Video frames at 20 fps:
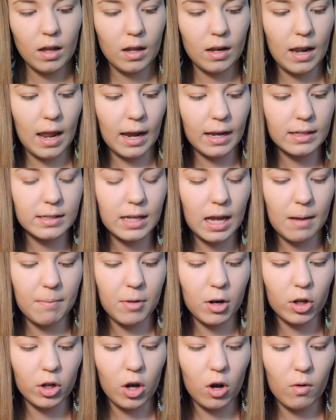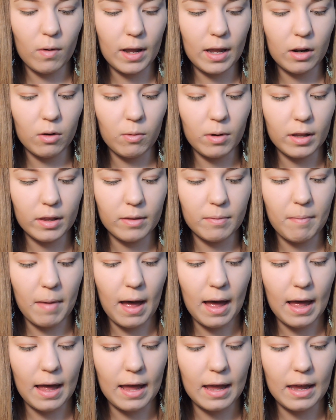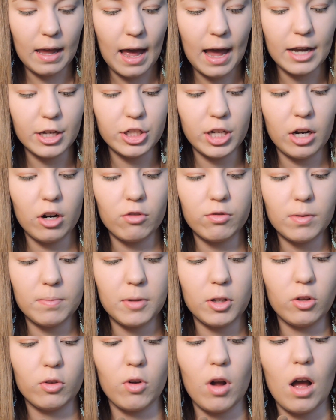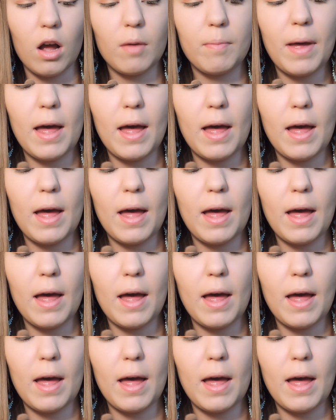Next, I'm going to go in with my eyeshadow from the Lorac